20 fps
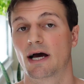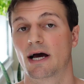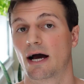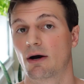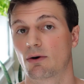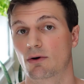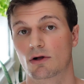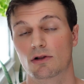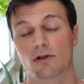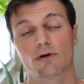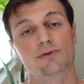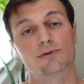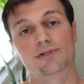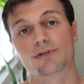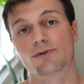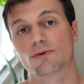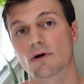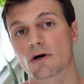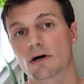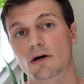how close
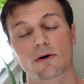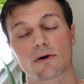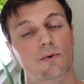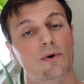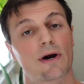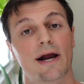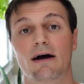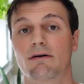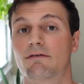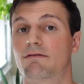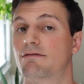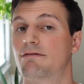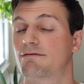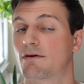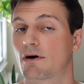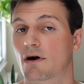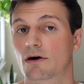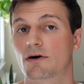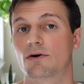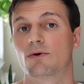you are or how
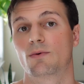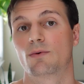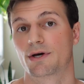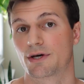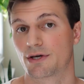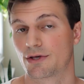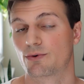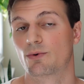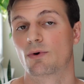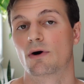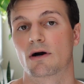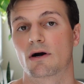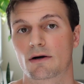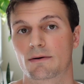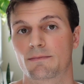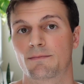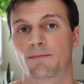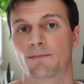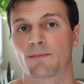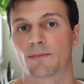far away you are.
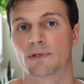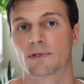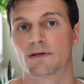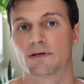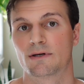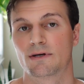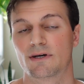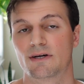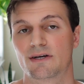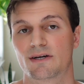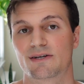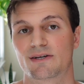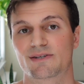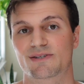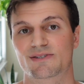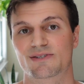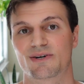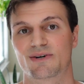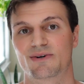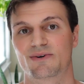
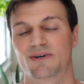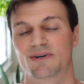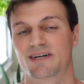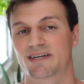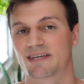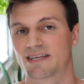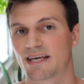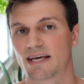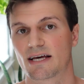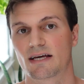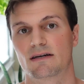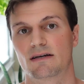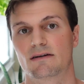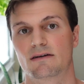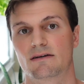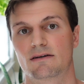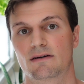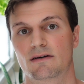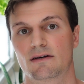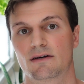So again,
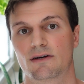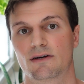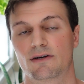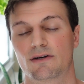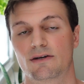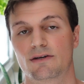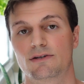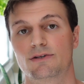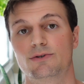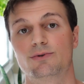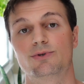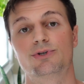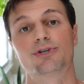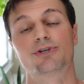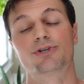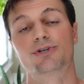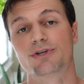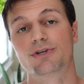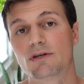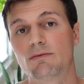you
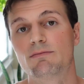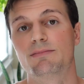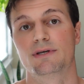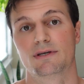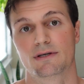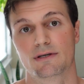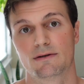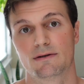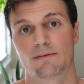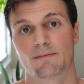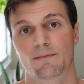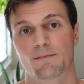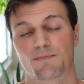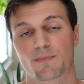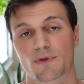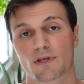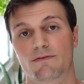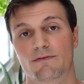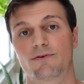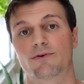should be,
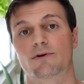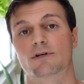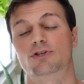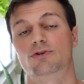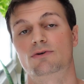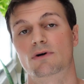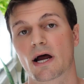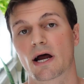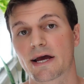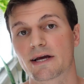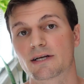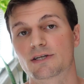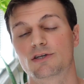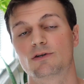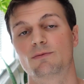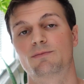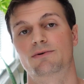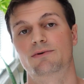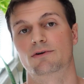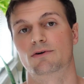if you're trying
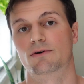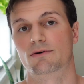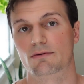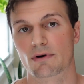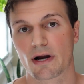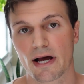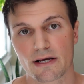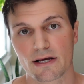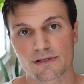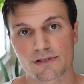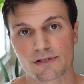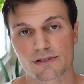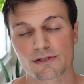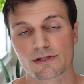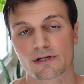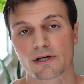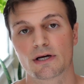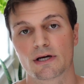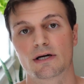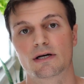to
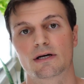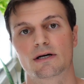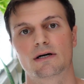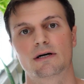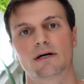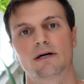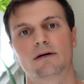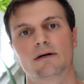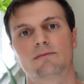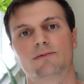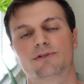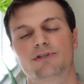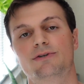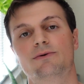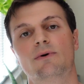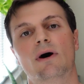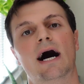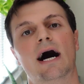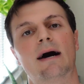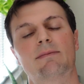progress
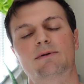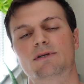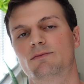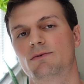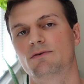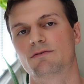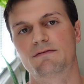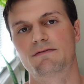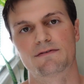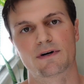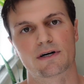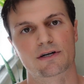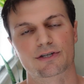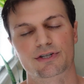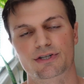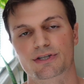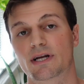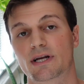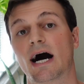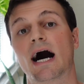to optimal
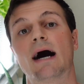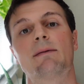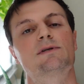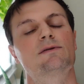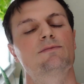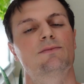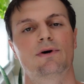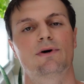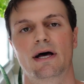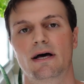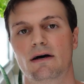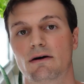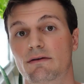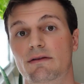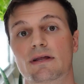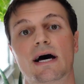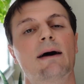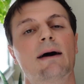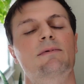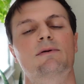function, optimal
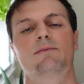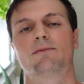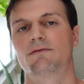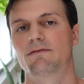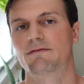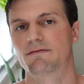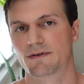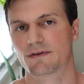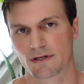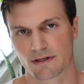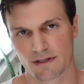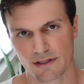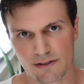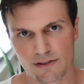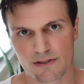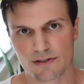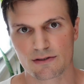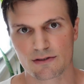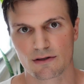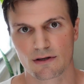health, optimal
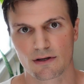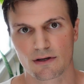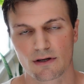fitness,